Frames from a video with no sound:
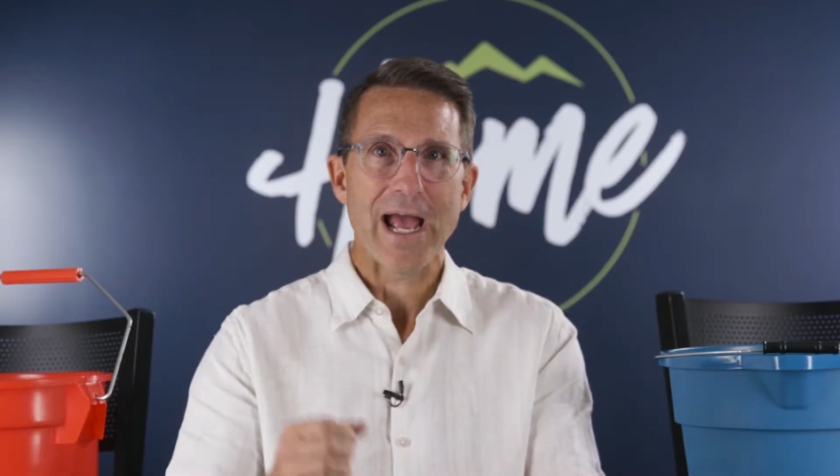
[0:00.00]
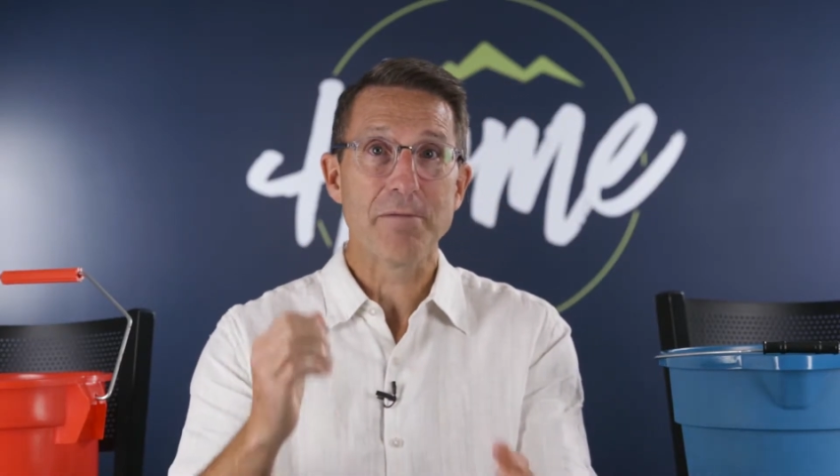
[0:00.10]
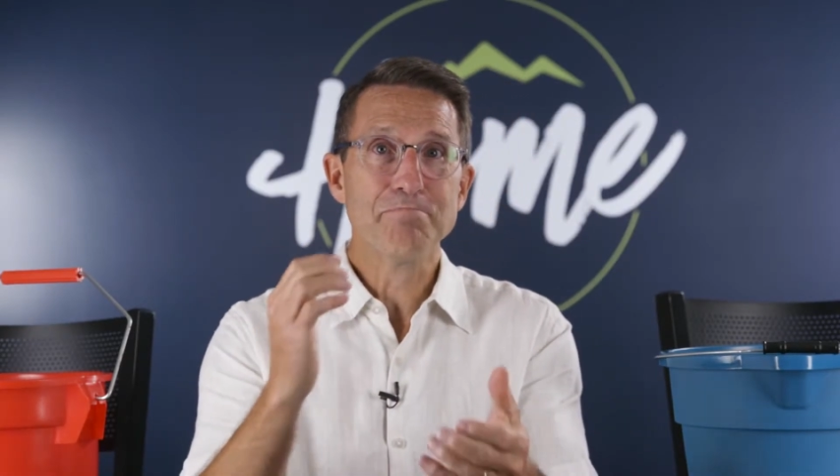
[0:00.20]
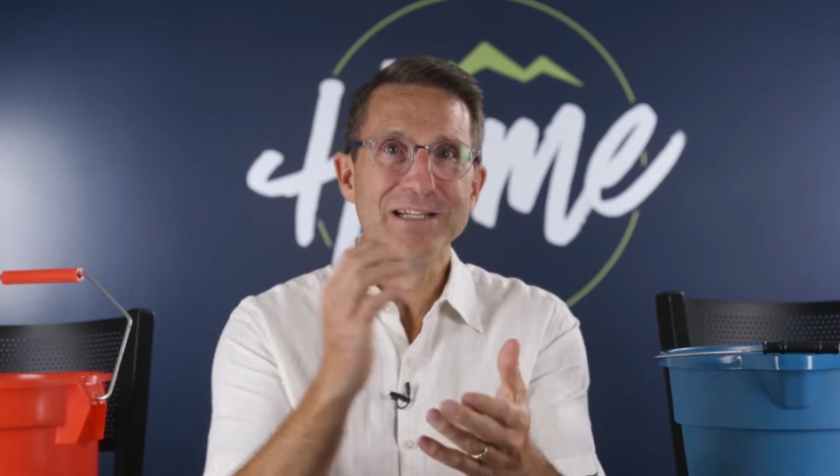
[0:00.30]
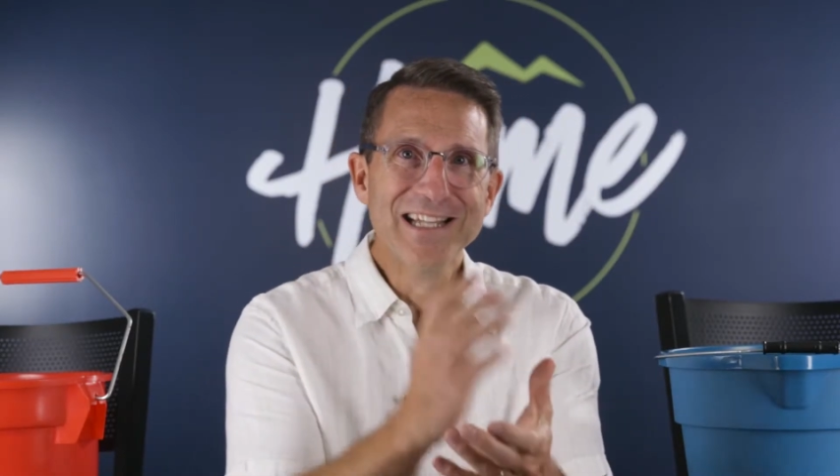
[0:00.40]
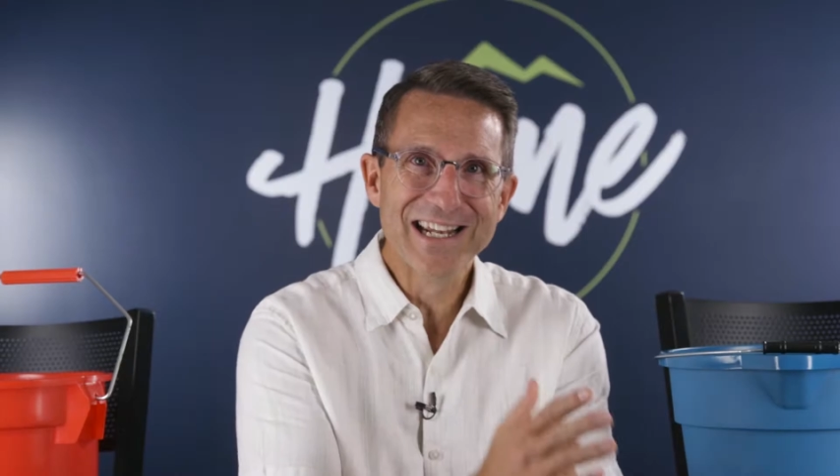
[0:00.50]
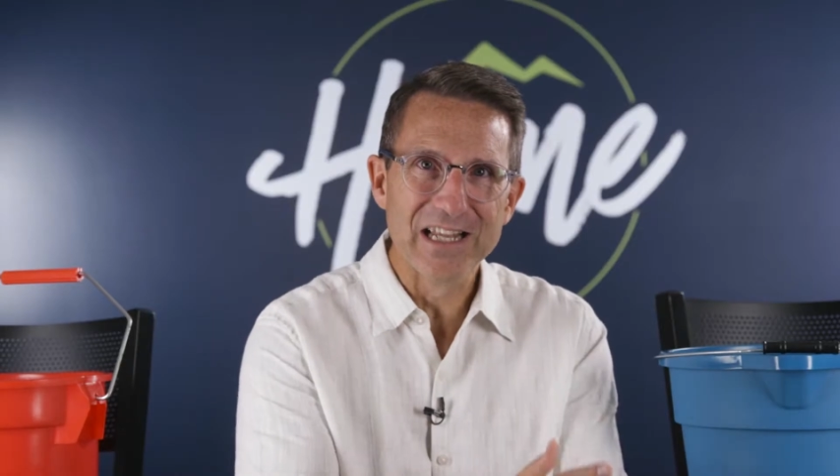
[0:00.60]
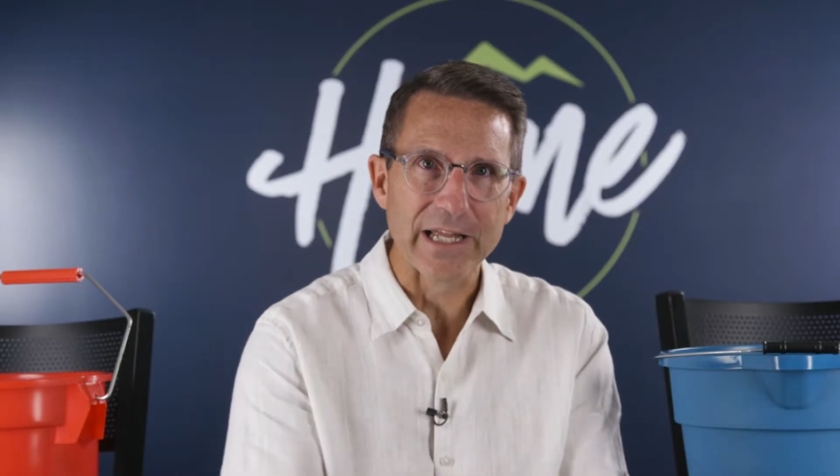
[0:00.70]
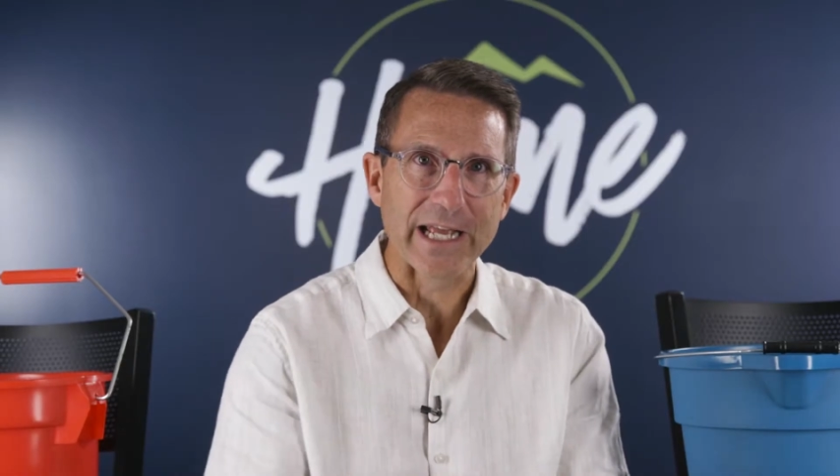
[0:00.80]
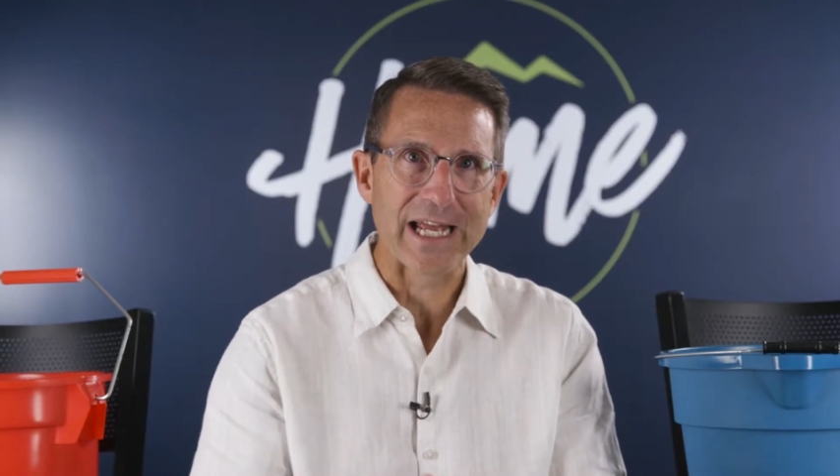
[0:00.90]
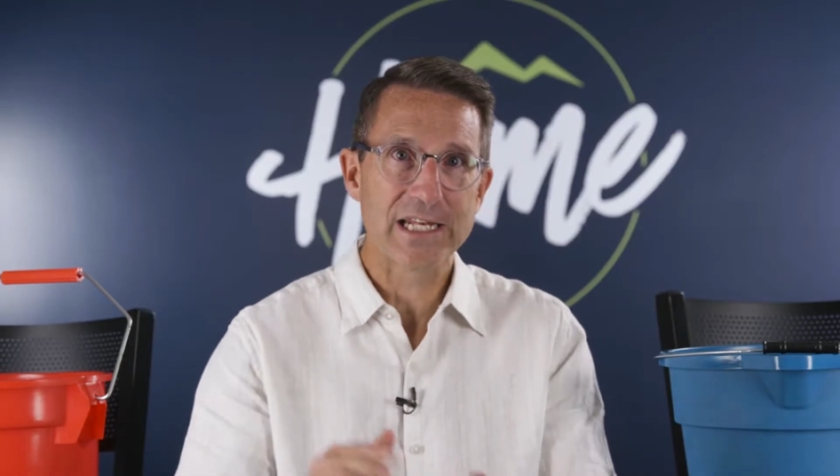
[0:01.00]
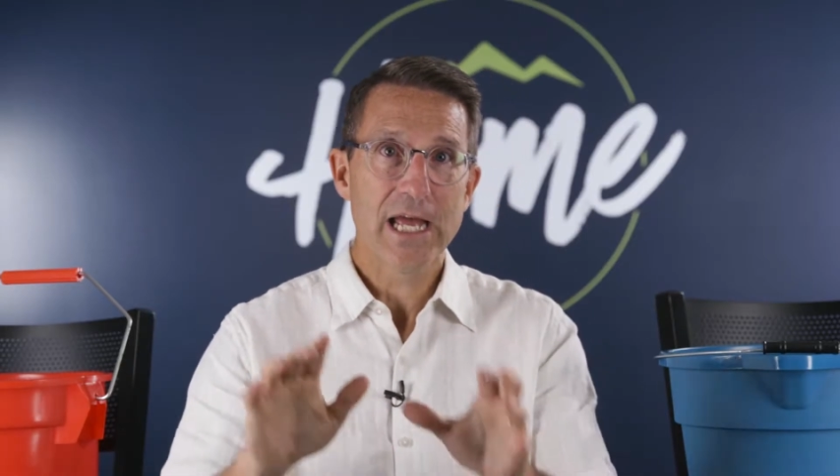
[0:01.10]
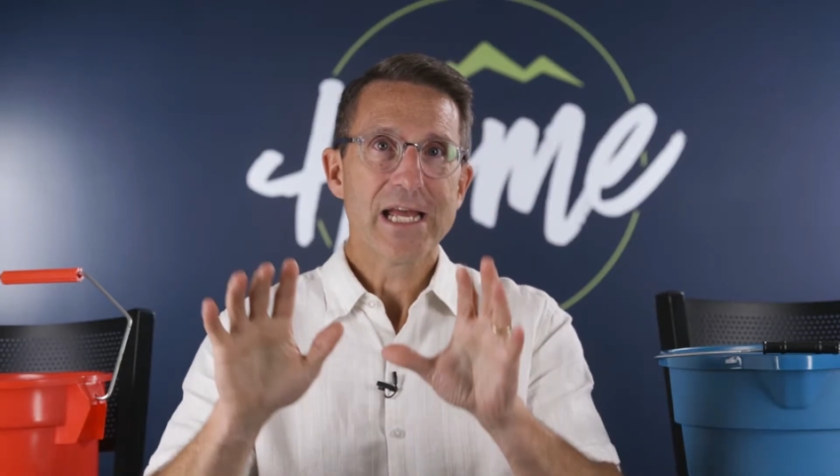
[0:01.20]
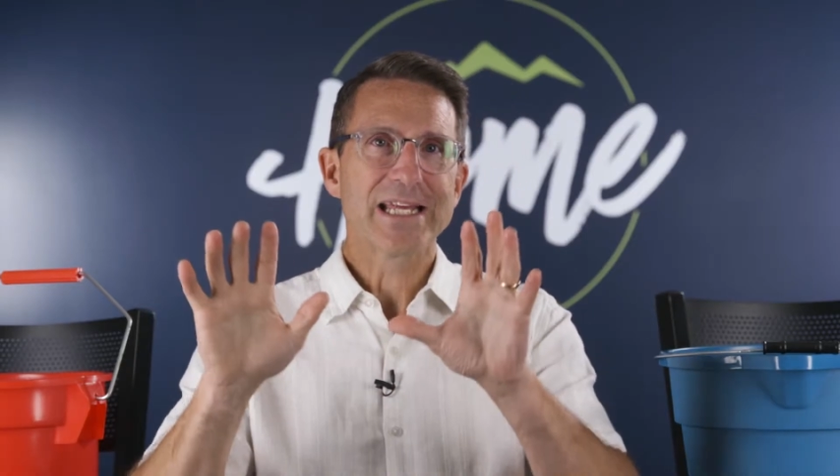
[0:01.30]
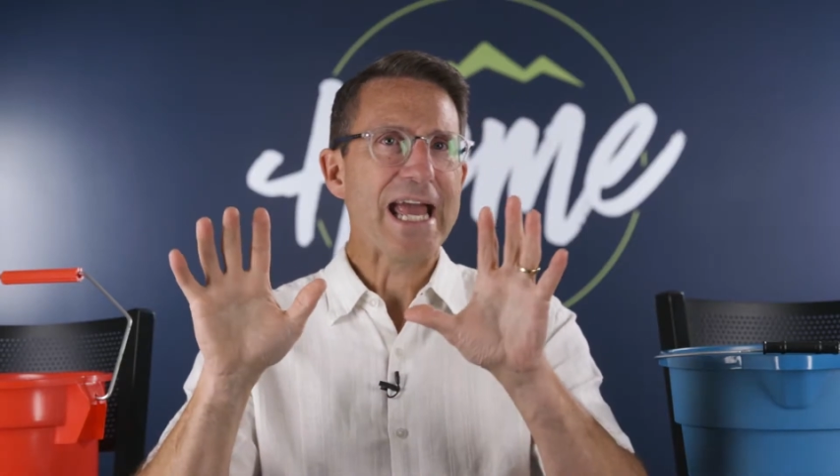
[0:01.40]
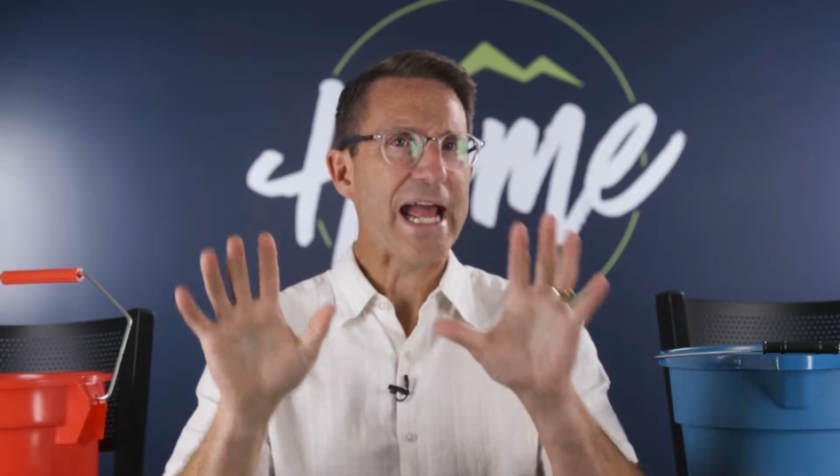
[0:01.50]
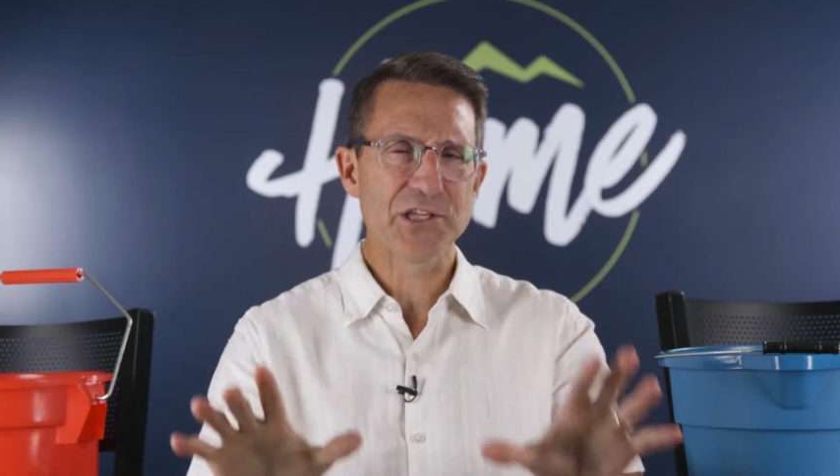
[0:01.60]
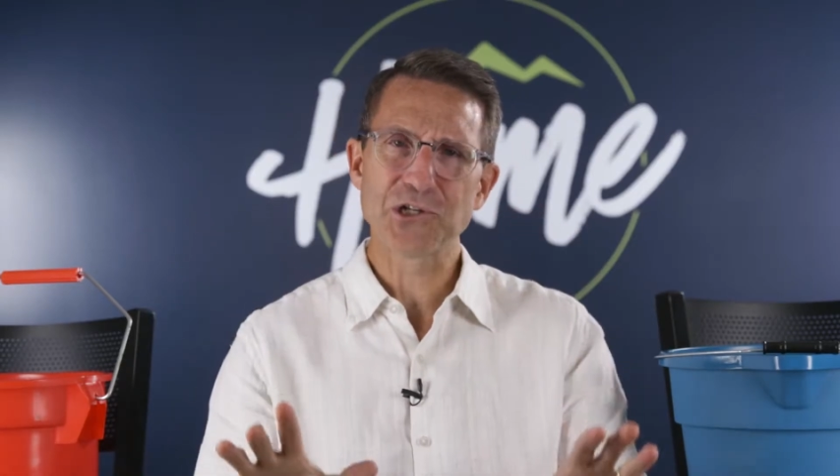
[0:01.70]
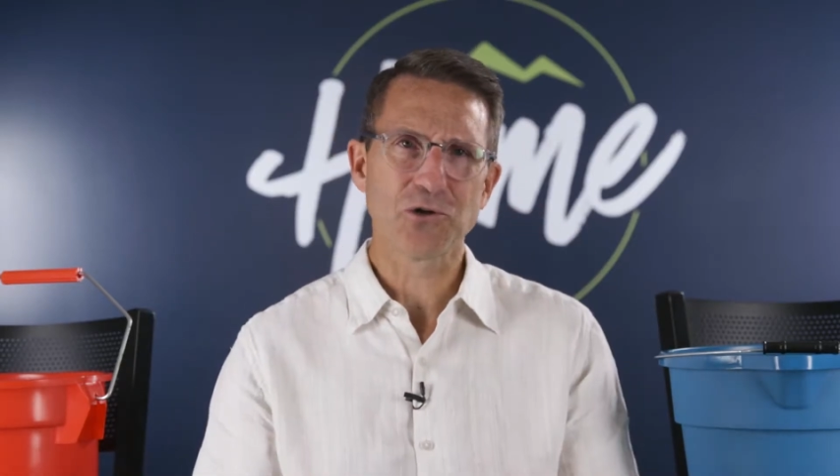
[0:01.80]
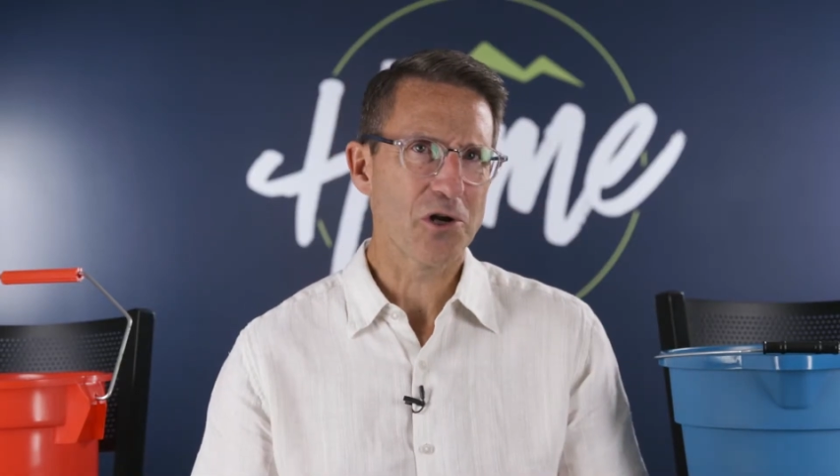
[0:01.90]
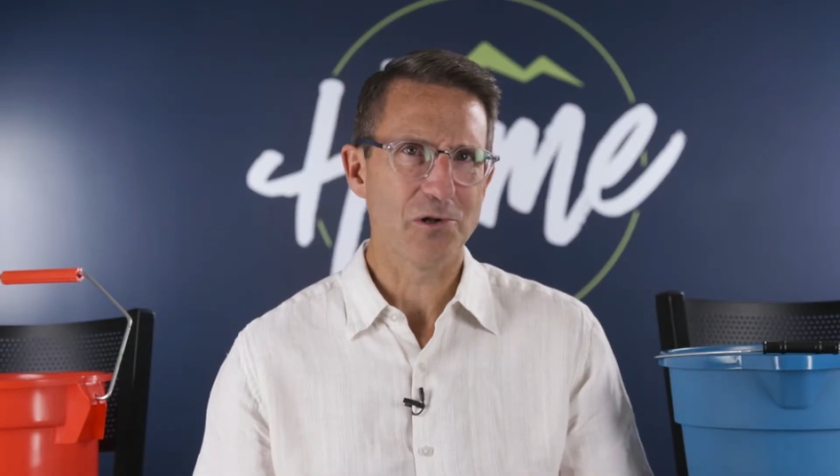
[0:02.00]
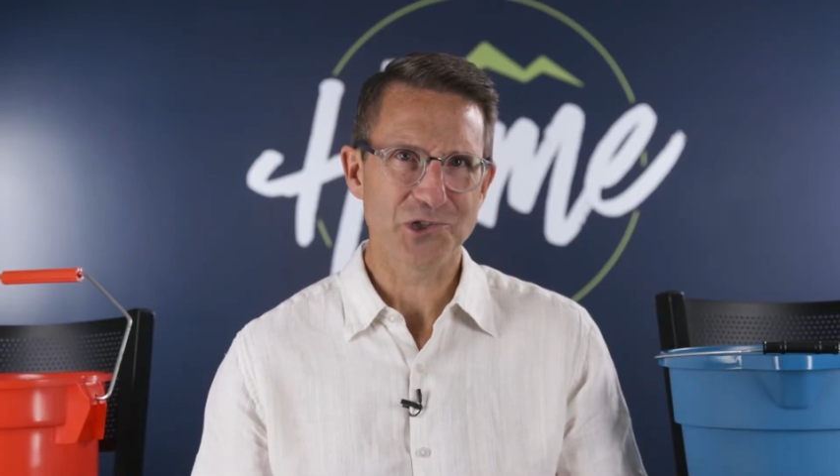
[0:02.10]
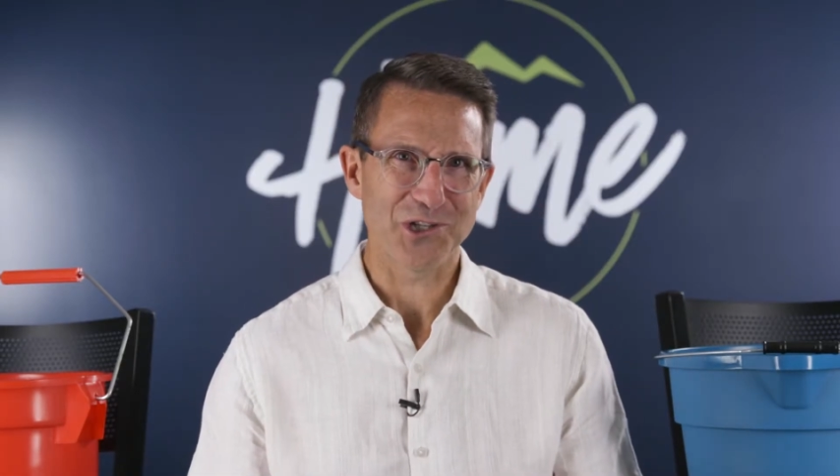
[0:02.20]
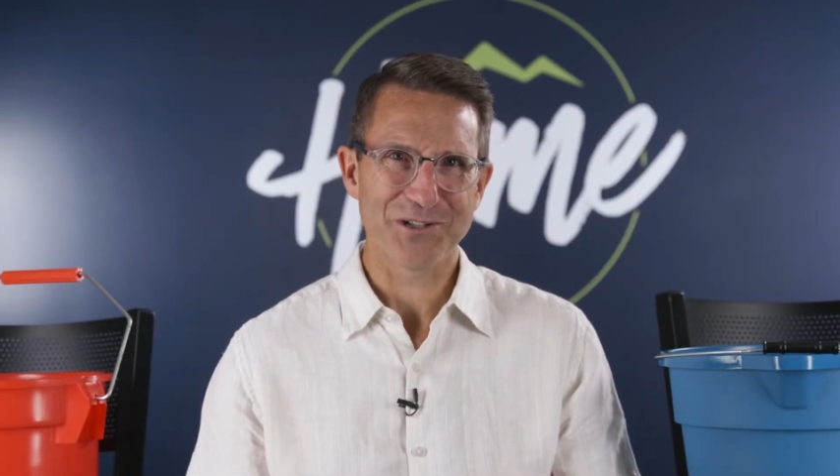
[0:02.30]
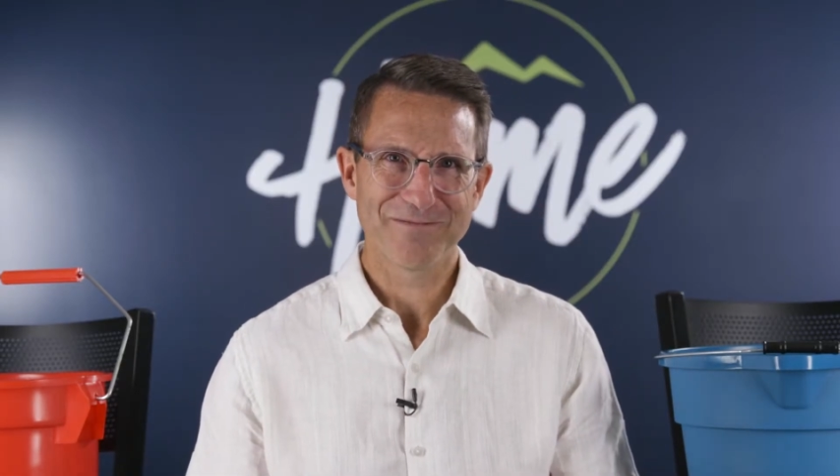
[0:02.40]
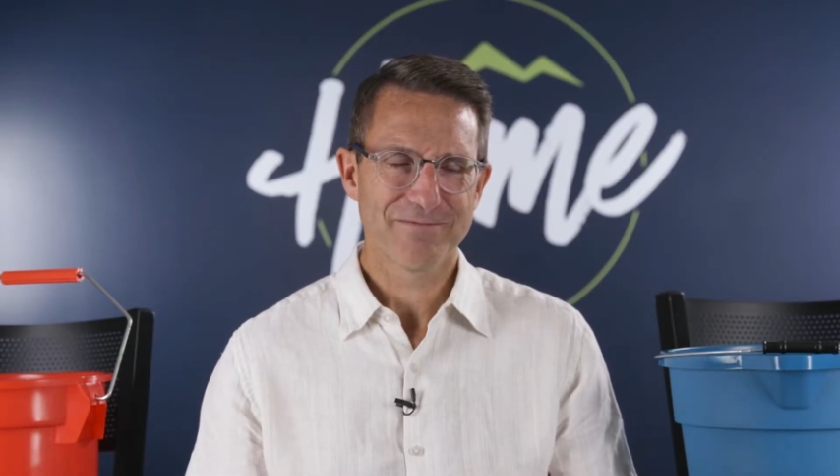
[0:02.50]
and belittling and cancel culture.